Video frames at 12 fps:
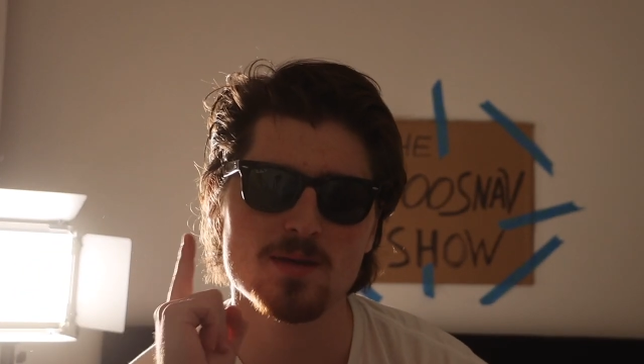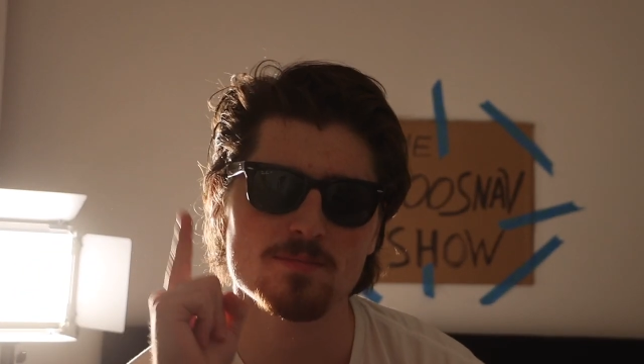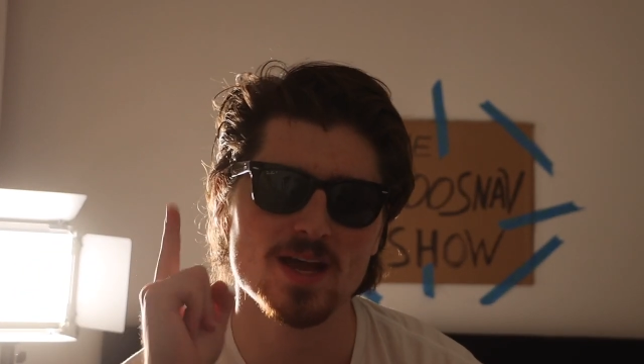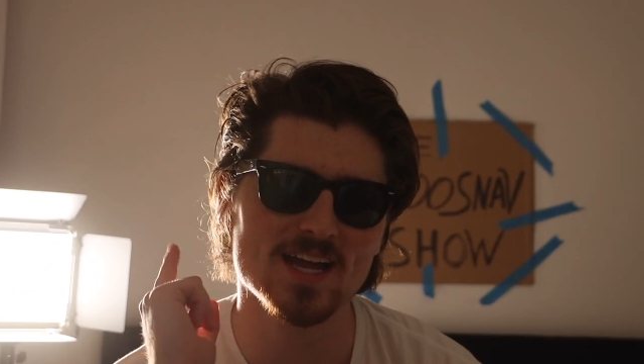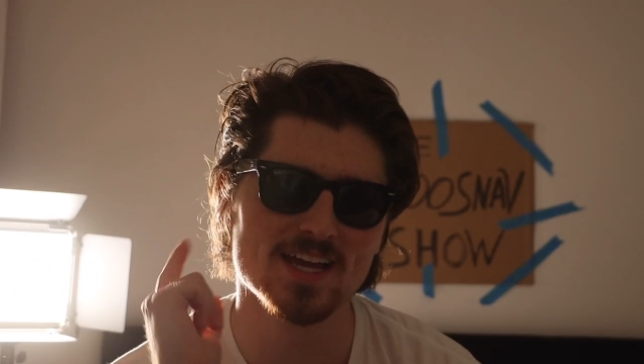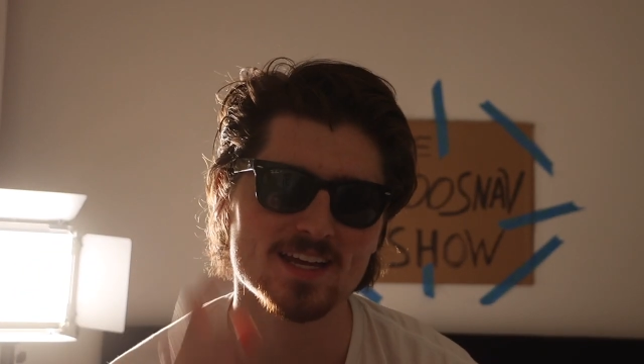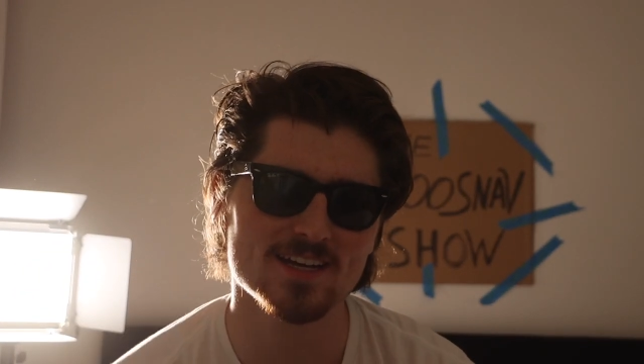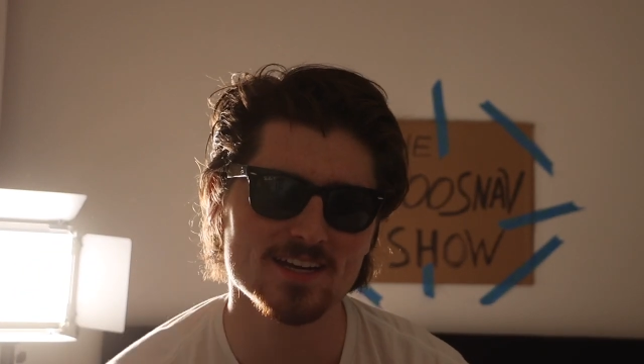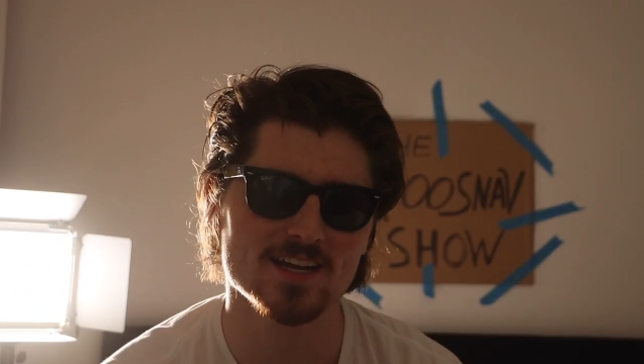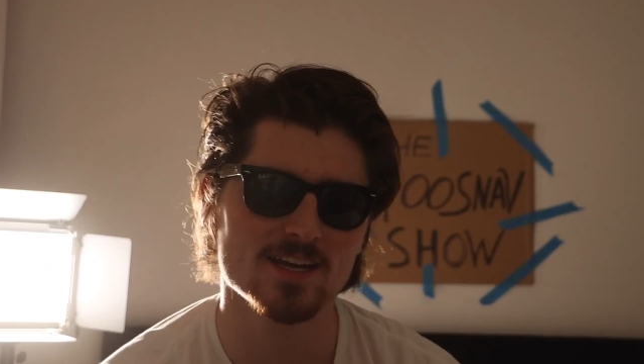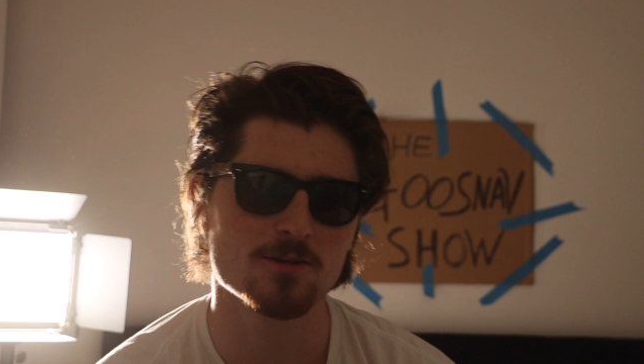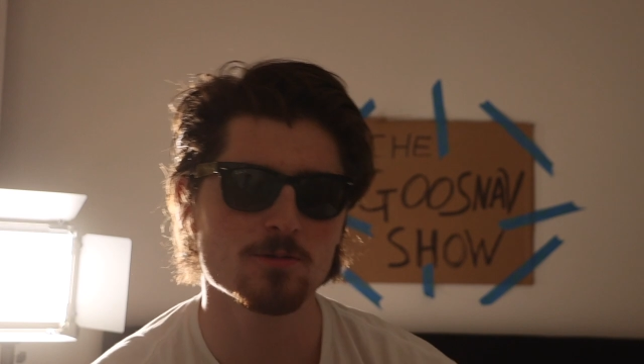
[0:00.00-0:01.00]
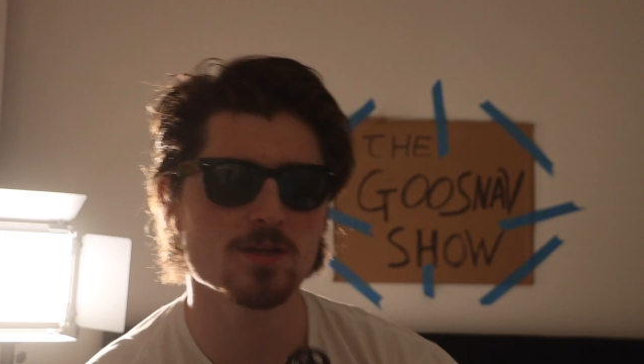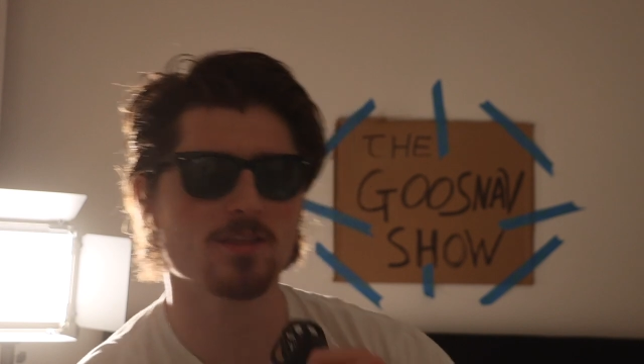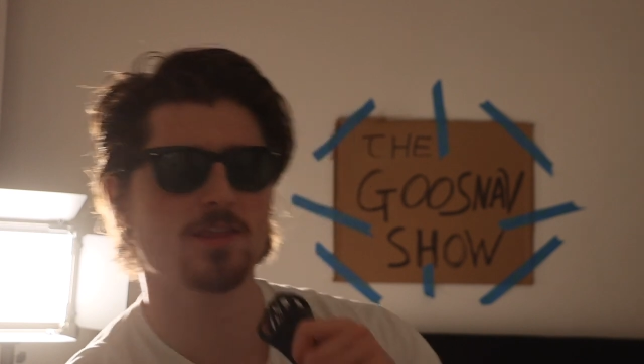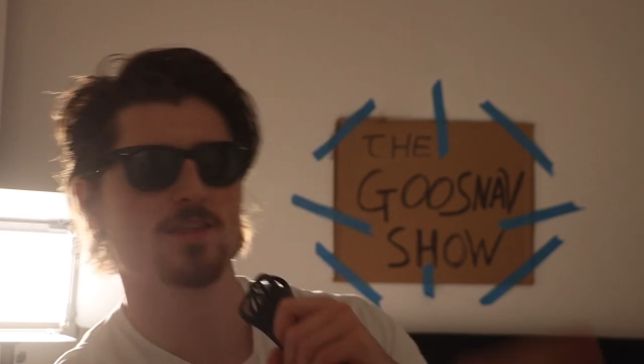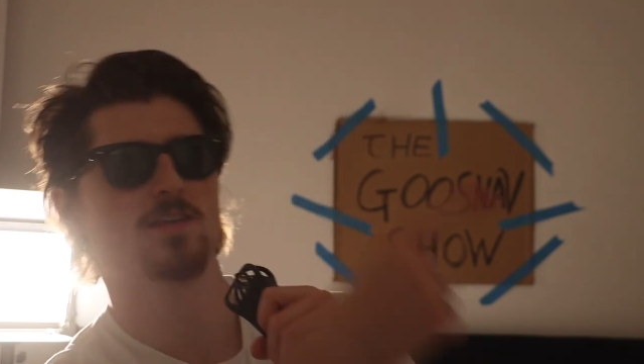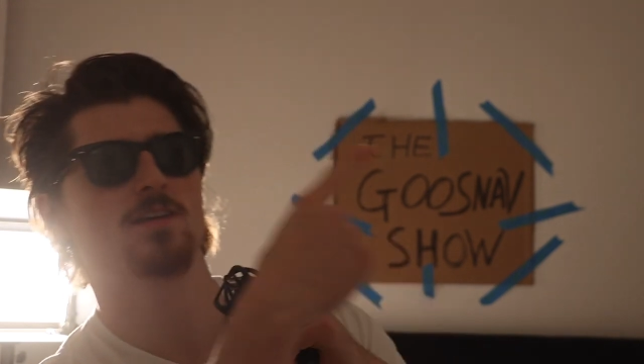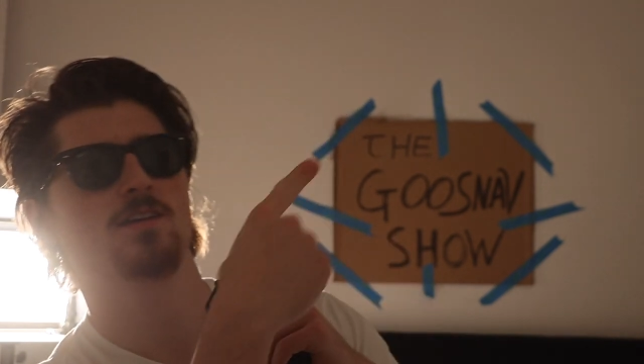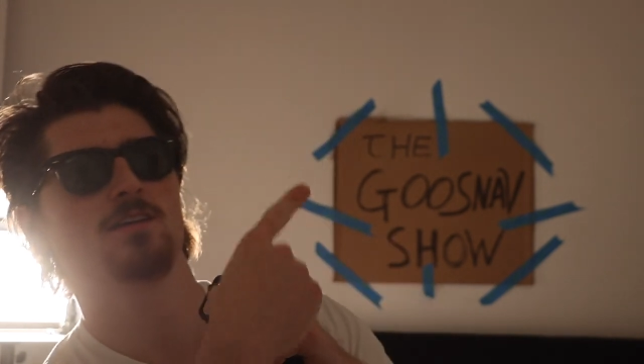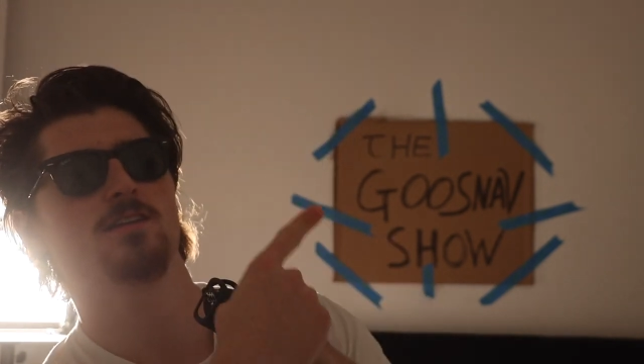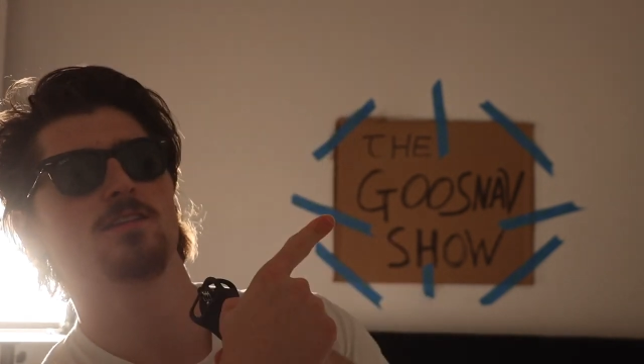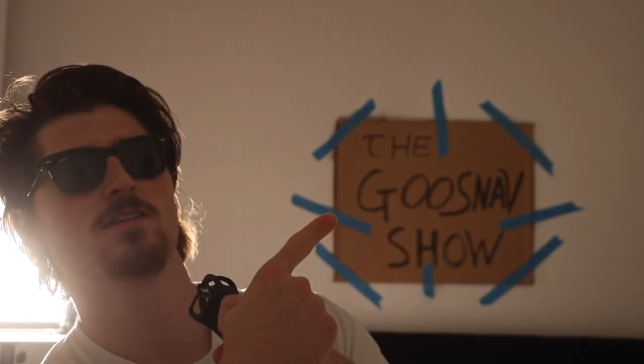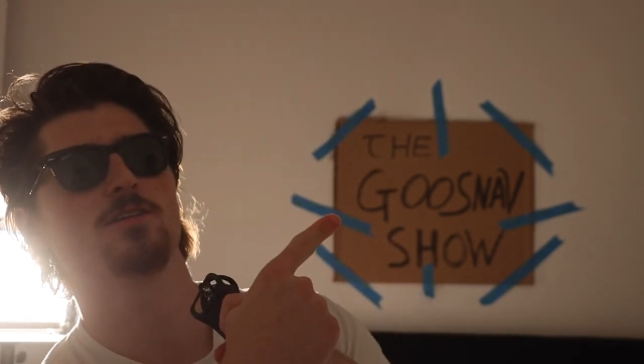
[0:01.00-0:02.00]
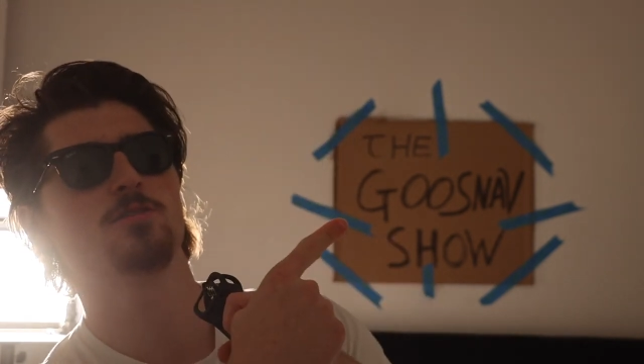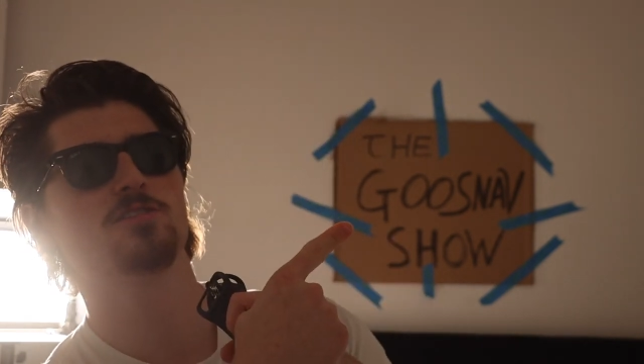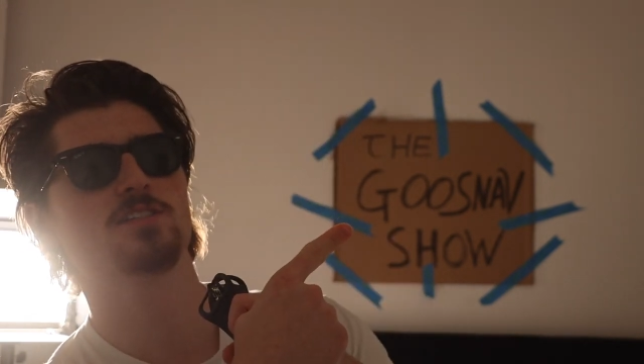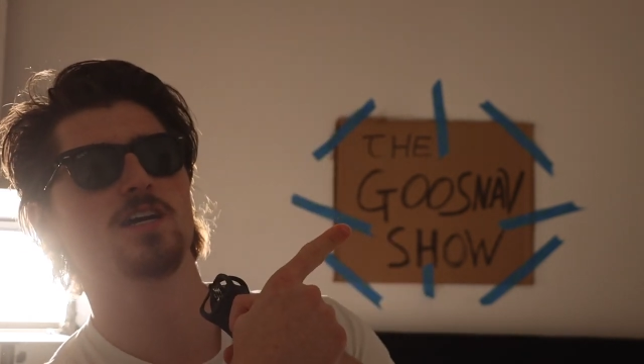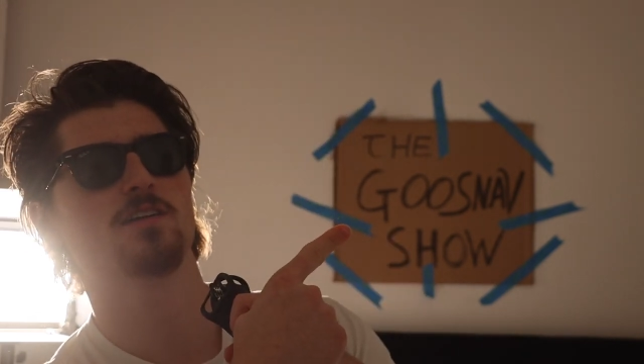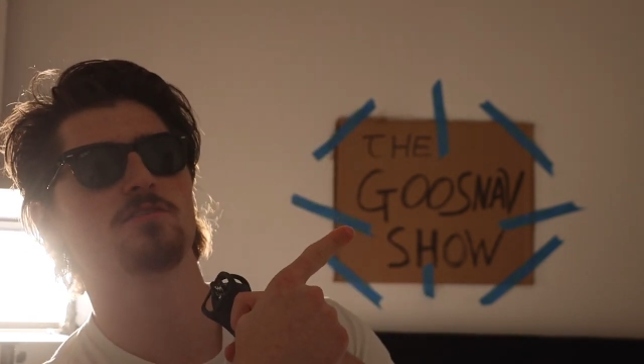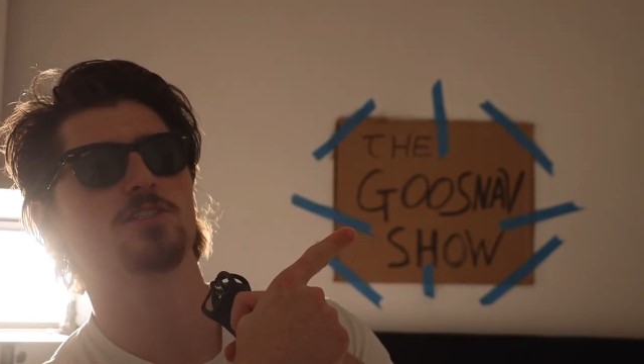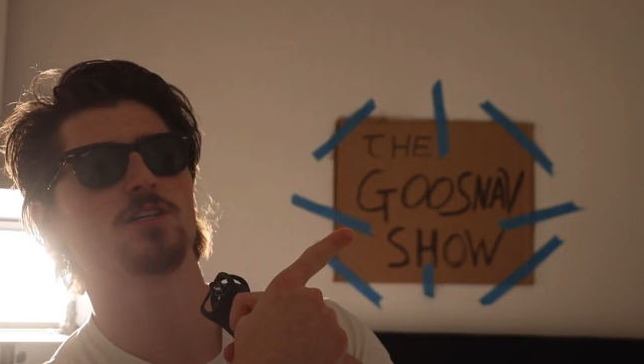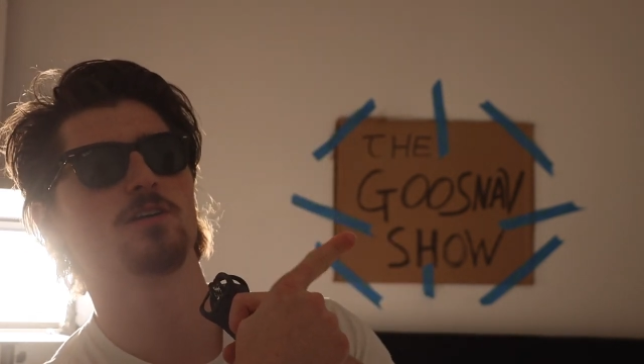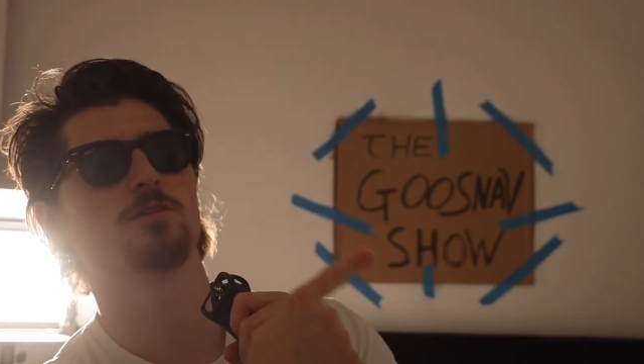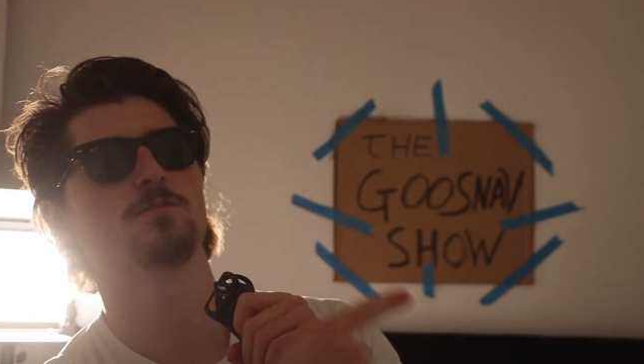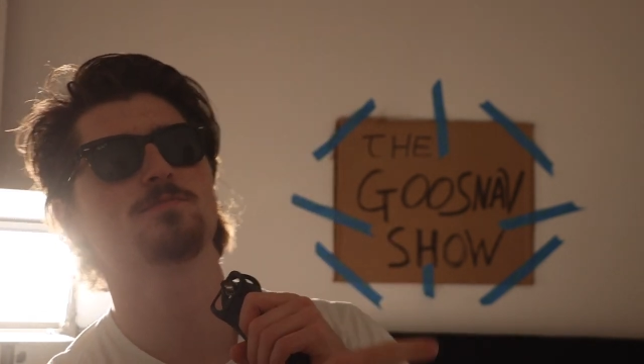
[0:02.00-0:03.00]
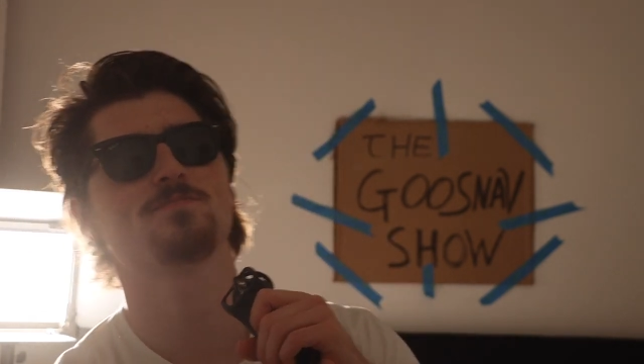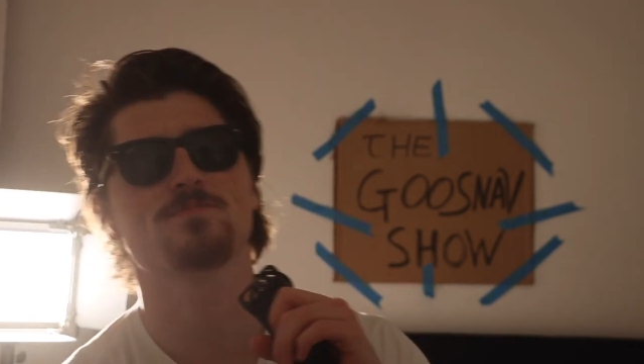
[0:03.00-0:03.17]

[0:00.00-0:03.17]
back at it again with the Gusnov Show.